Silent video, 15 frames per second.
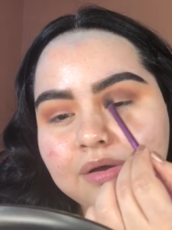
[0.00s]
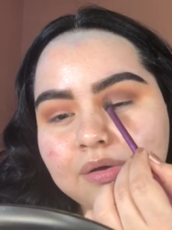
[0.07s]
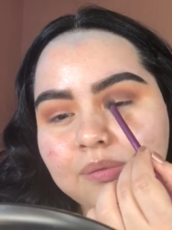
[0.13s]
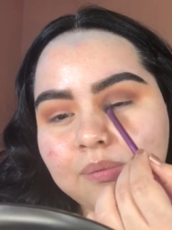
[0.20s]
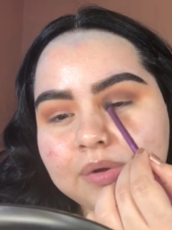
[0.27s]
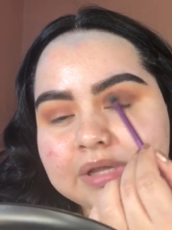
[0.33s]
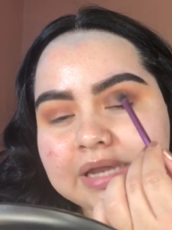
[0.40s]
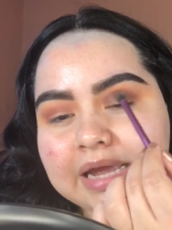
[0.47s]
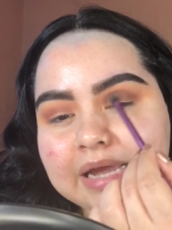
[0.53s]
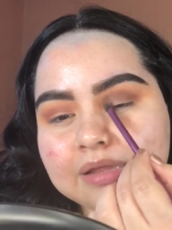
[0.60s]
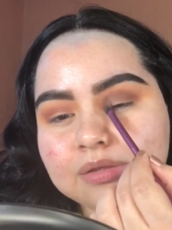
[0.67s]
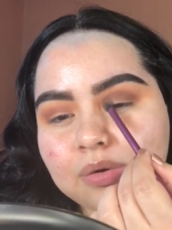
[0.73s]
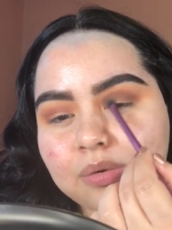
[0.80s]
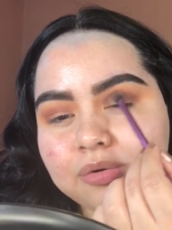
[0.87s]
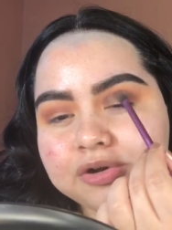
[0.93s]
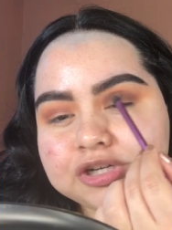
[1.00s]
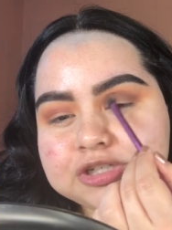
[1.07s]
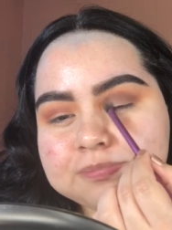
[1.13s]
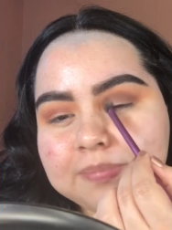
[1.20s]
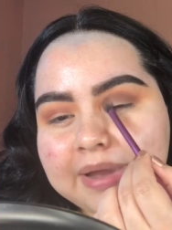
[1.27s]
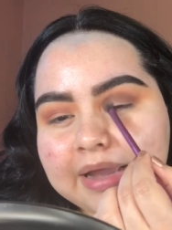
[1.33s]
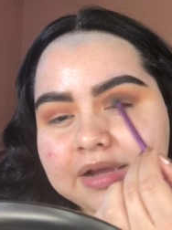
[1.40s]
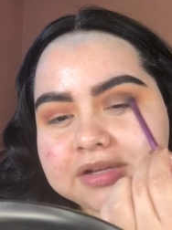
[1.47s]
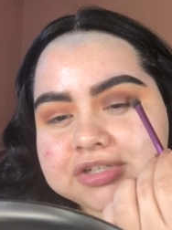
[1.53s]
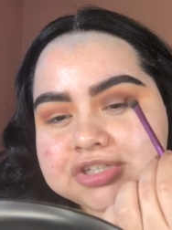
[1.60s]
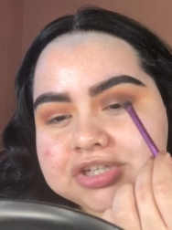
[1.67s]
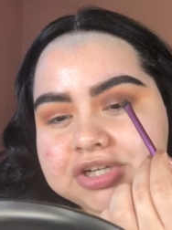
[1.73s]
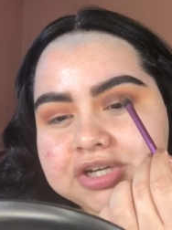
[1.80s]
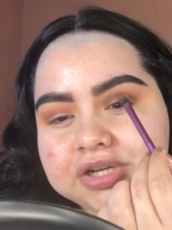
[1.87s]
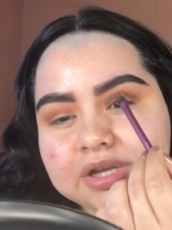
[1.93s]
With like the orange
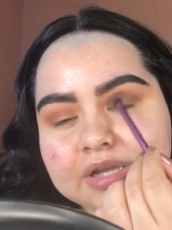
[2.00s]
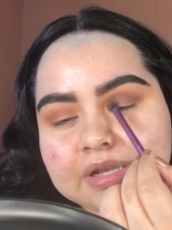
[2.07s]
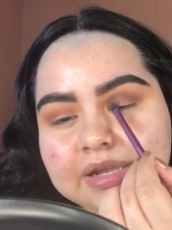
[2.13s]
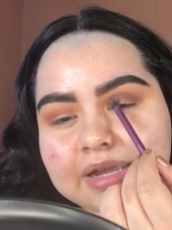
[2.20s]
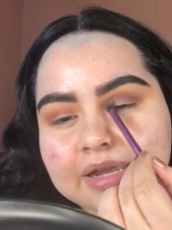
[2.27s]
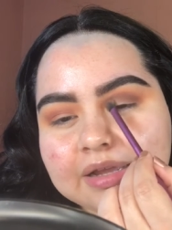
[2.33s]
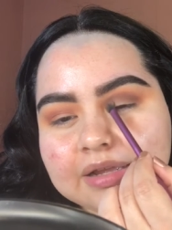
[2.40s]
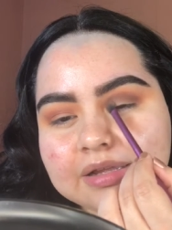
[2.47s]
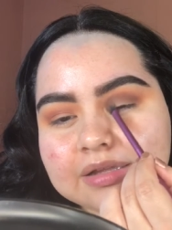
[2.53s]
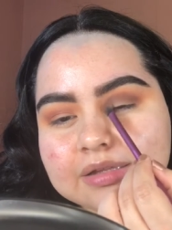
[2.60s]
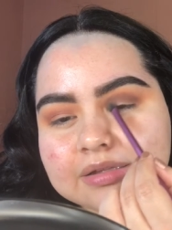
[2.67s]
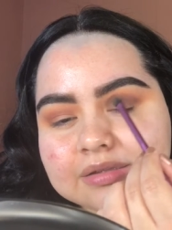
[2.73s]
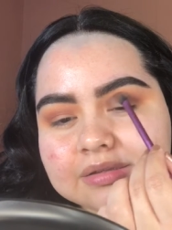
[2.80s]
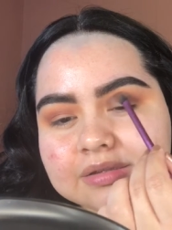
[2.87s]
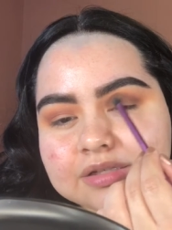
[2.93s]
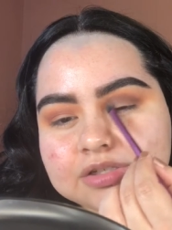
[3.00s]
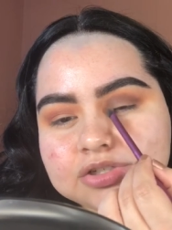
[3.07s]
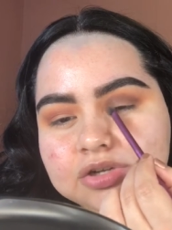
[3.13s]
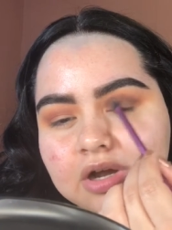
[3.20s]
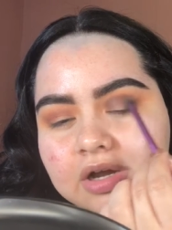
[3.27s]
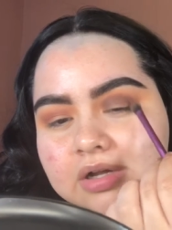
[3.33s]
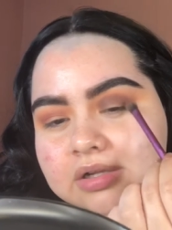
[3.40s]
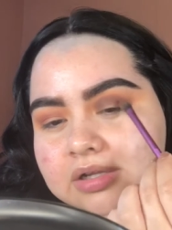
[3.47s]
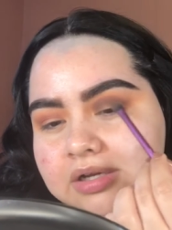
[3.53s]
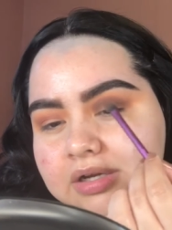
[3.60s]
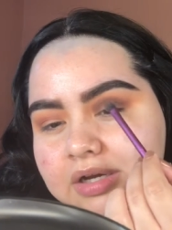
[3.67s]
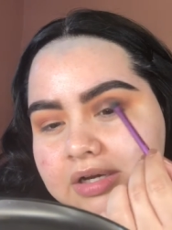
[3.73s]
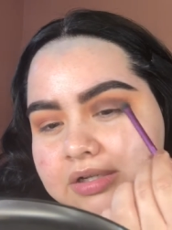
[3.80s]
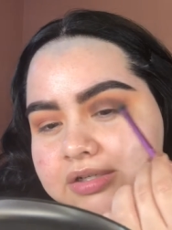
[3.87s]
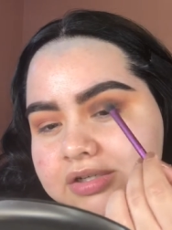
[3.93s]
packaging and like the chocolate
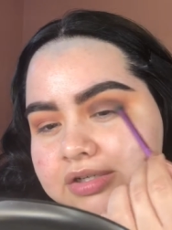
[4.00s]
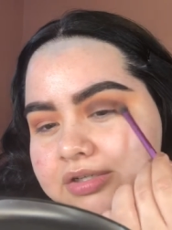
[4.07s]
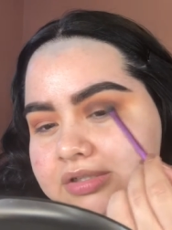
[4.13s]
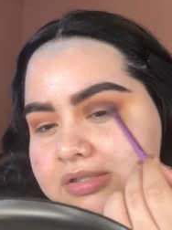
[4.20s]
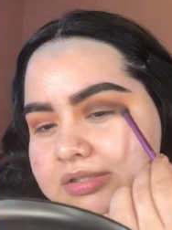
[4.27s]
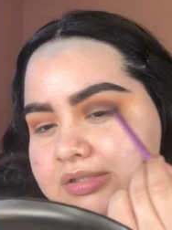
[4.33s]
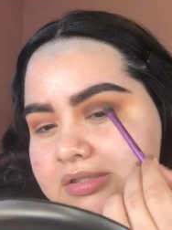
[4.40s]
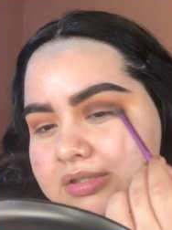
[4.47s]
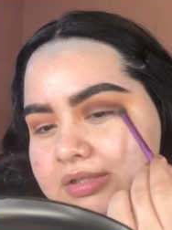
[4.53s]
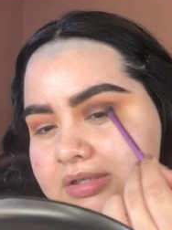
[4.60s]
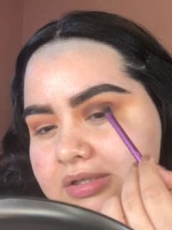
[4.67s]
colors.